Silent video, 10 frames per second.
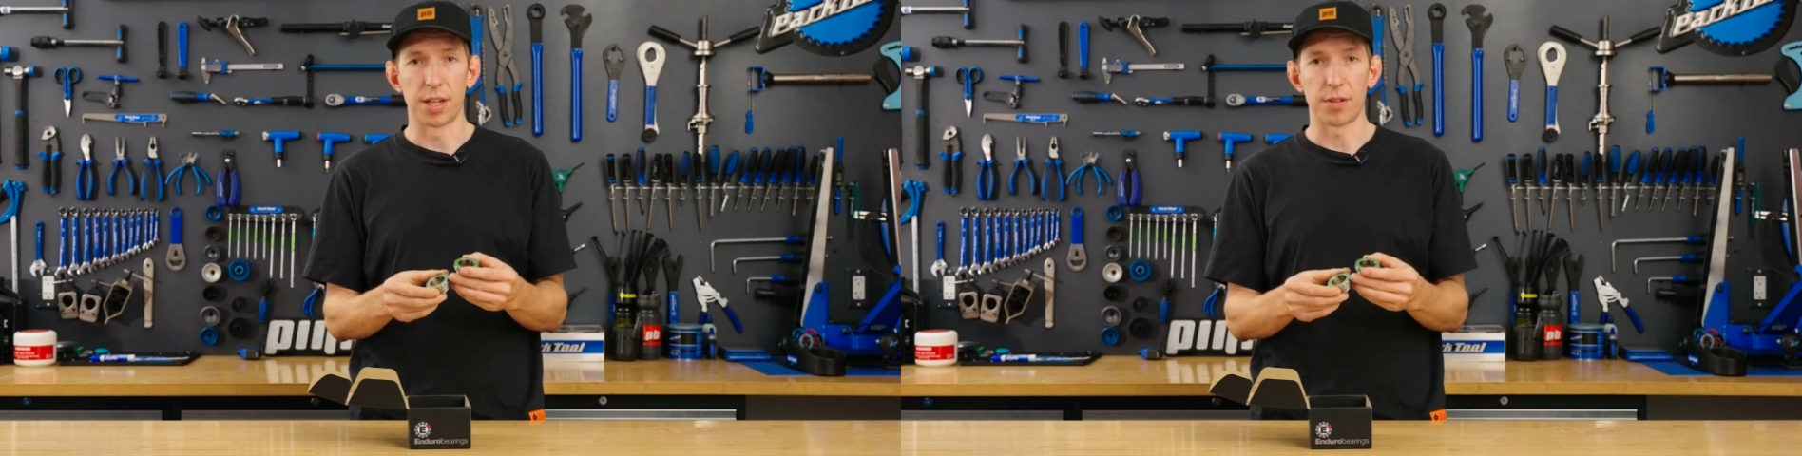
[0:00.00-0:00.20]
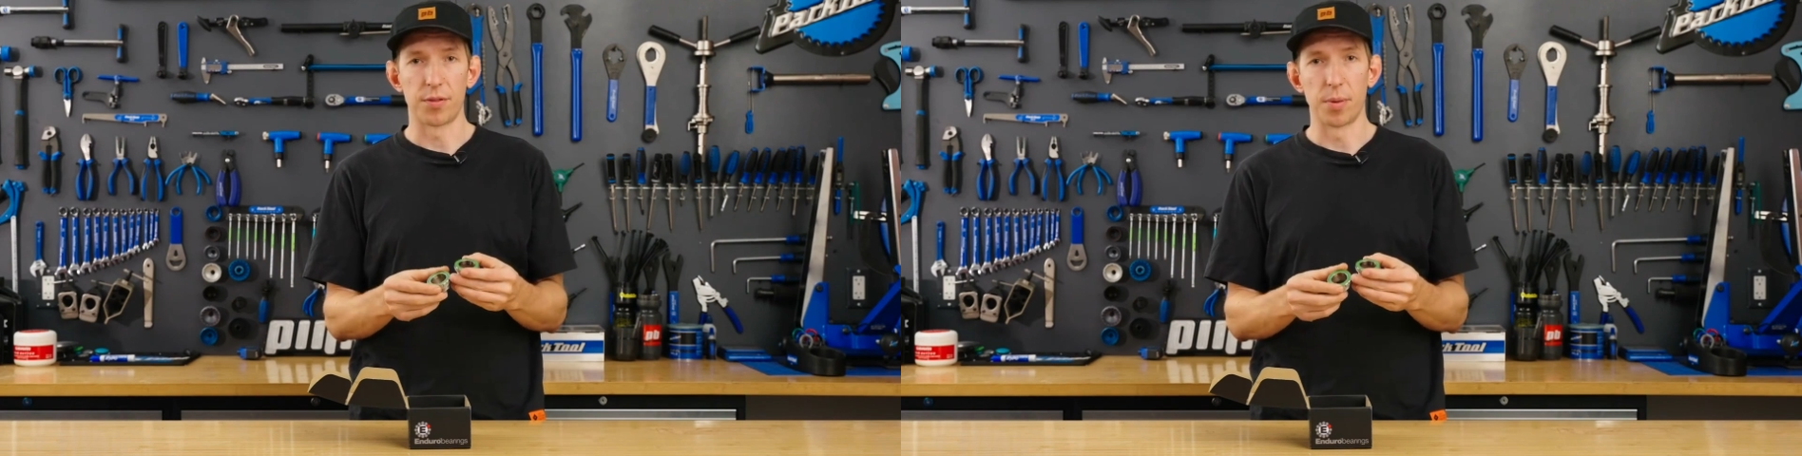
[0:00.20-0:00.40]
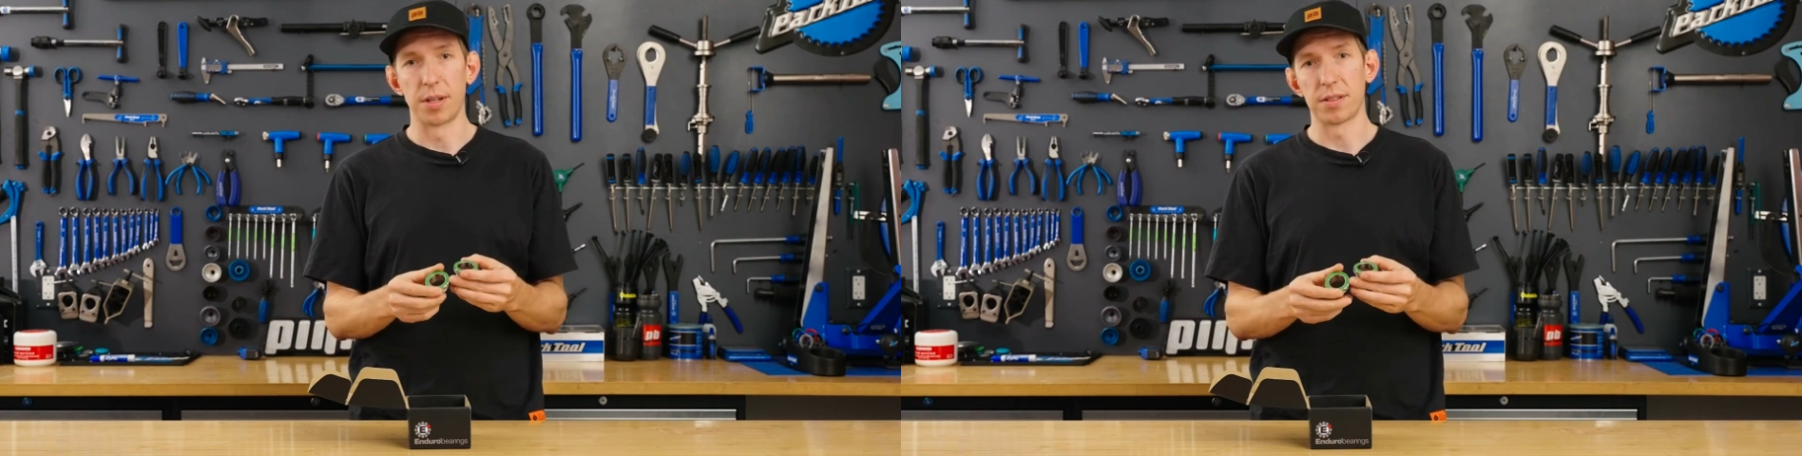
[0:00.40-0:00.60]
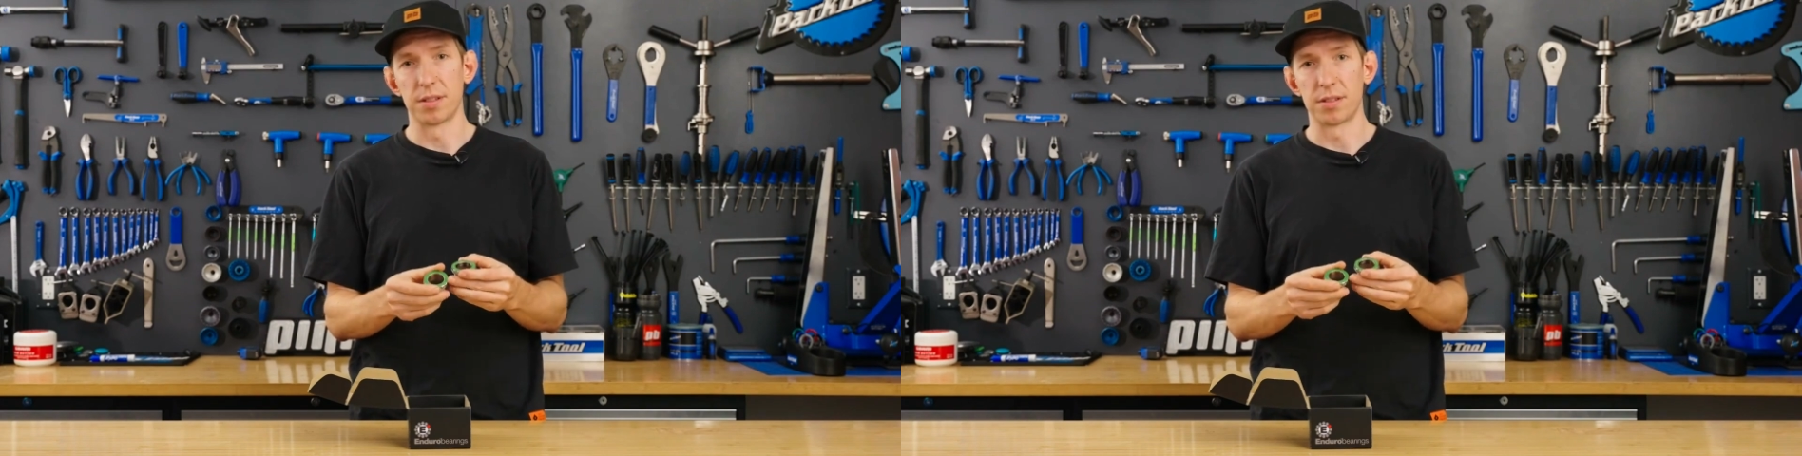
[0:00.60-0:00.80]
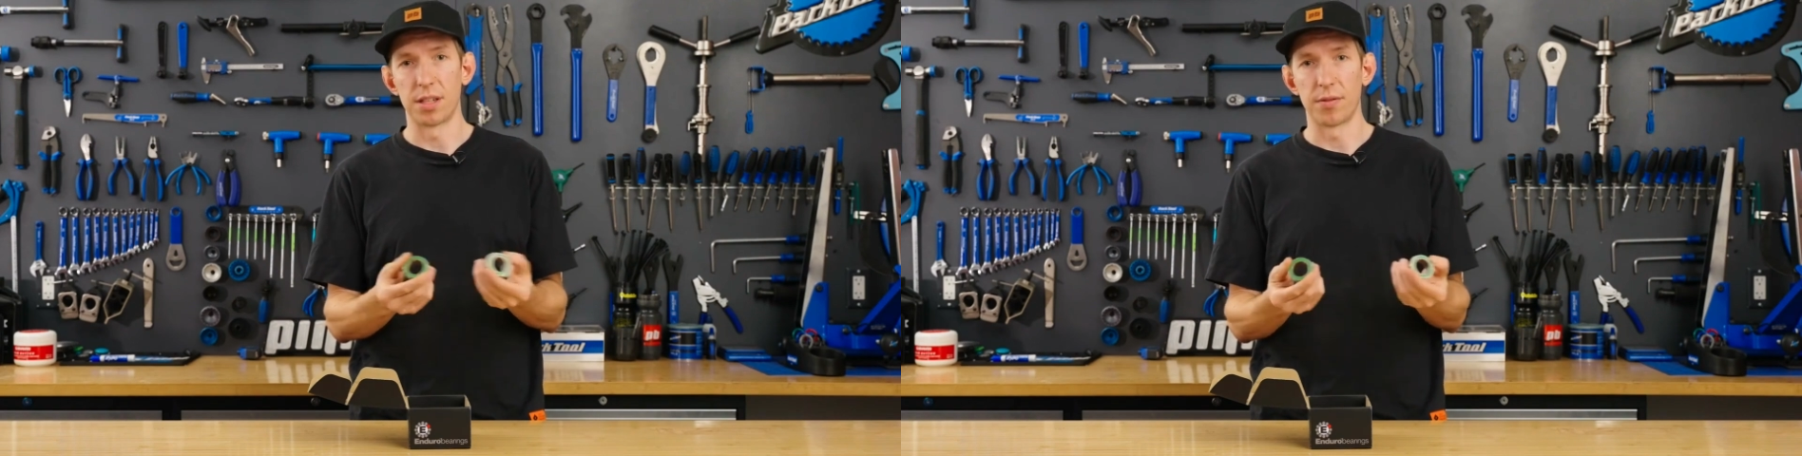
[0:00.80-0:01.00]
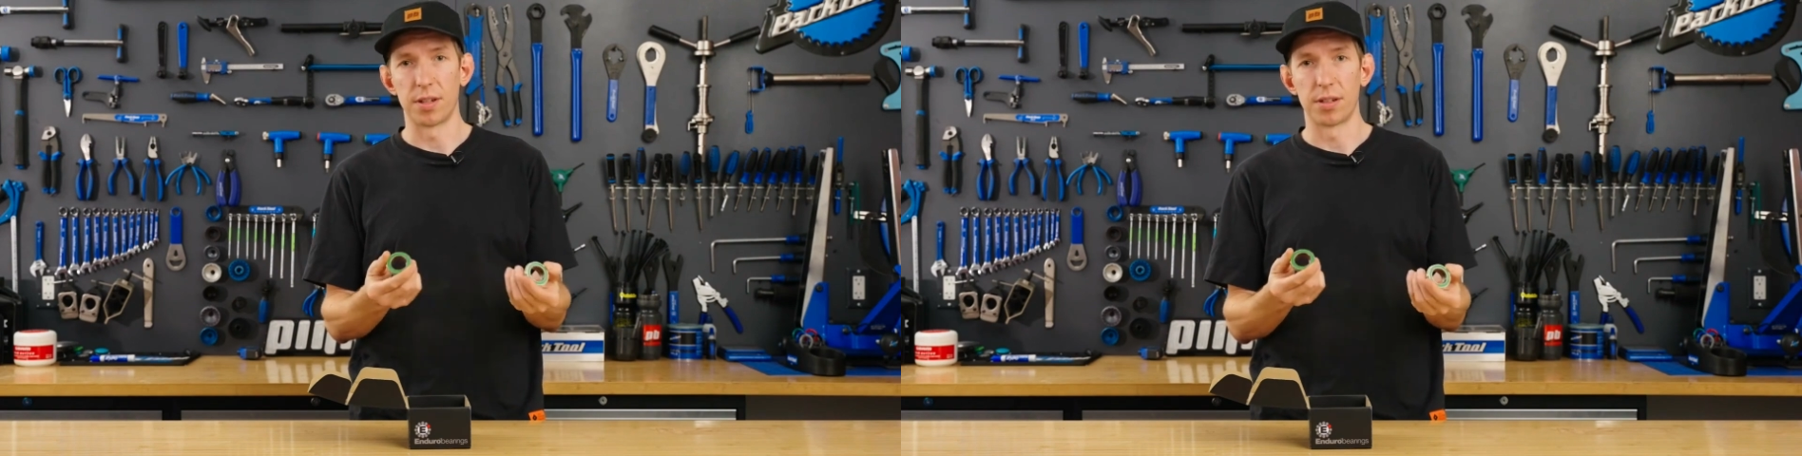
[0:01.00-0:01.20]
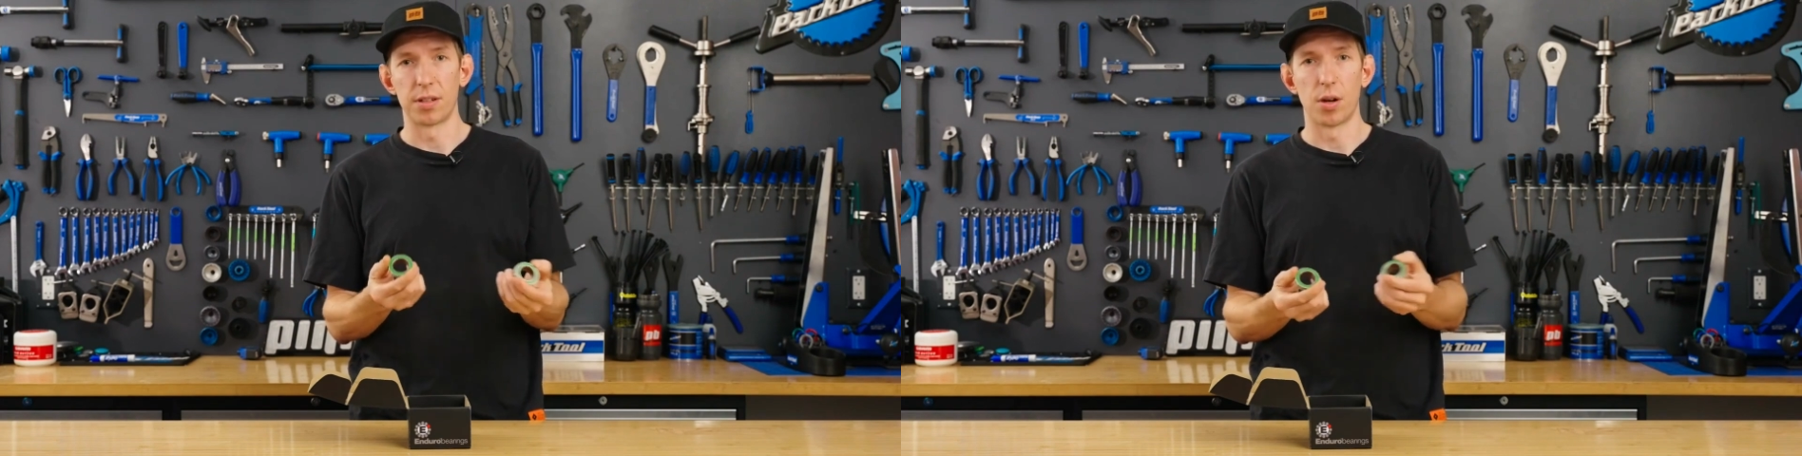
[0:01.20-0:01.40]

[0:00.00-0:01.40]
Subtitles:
next few months and see if it